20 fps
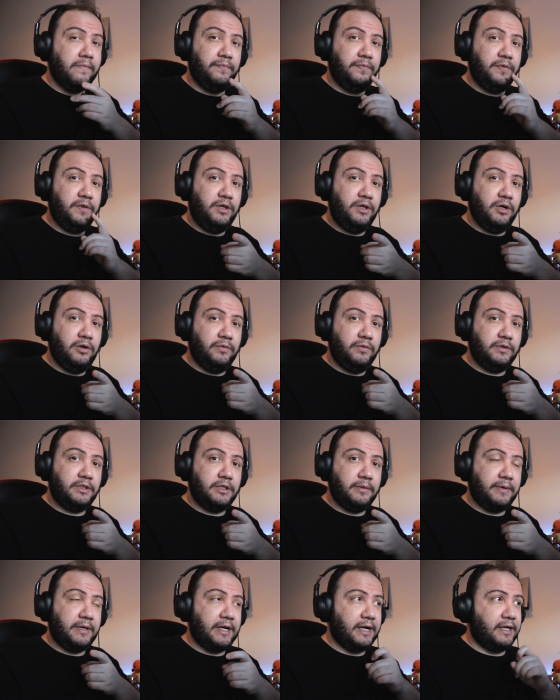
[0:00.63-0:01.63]
Yo, what's
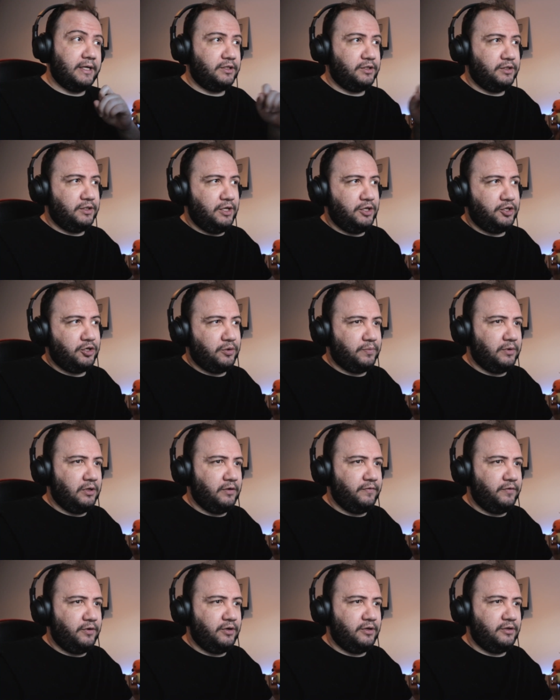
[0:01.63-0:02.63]
up guys, Teacher Paul
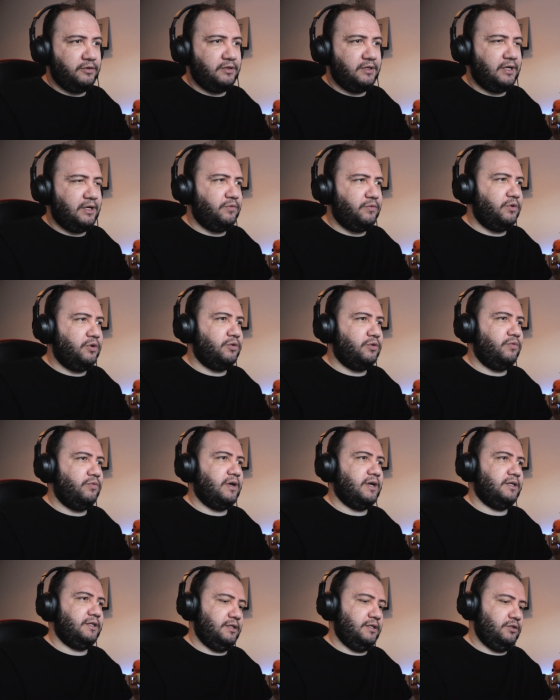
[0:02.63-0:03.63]
over here, and today we are
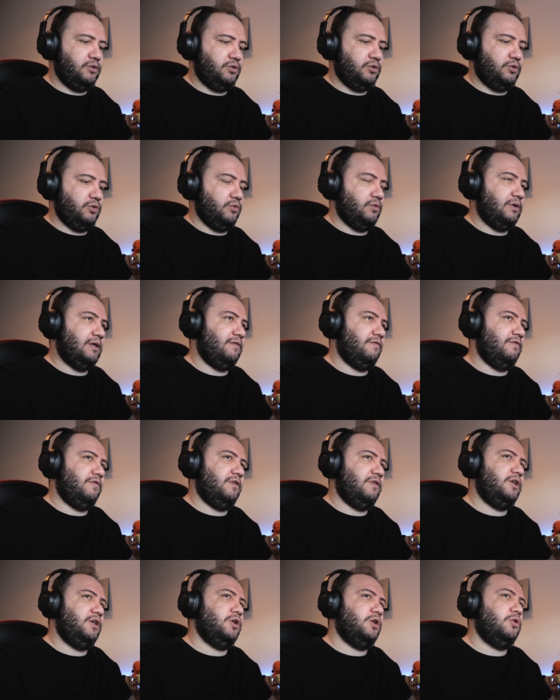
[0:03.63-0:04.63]
reacting to a
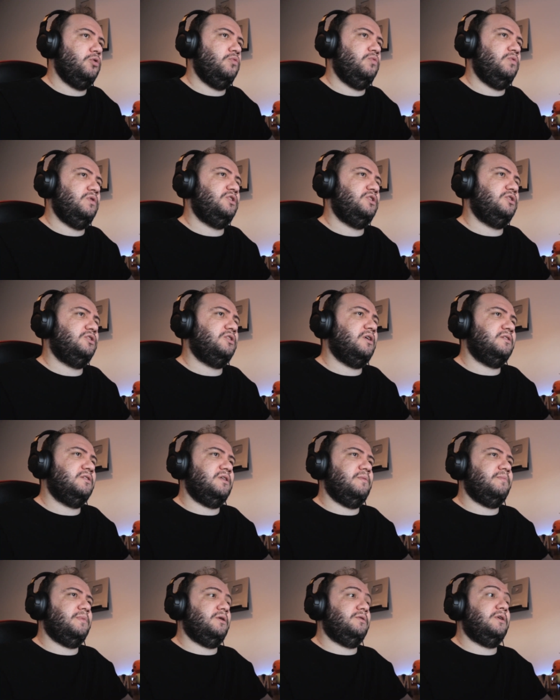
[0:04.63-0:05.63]
video which talks
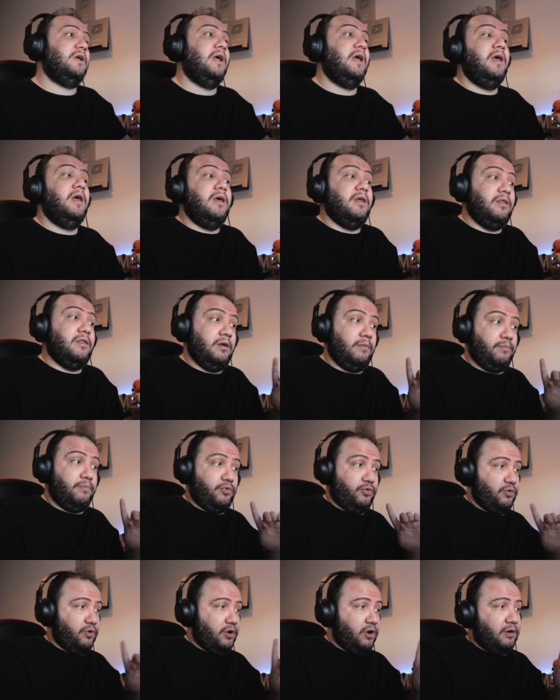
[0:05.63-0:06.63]
about the
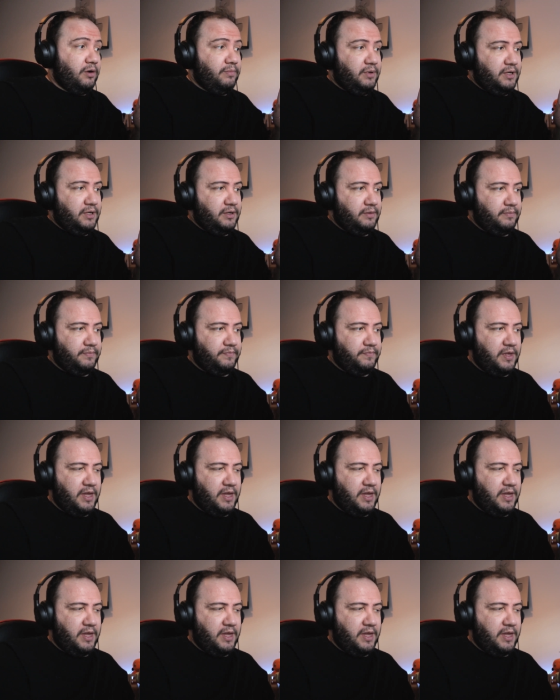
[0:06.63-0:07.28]
problem.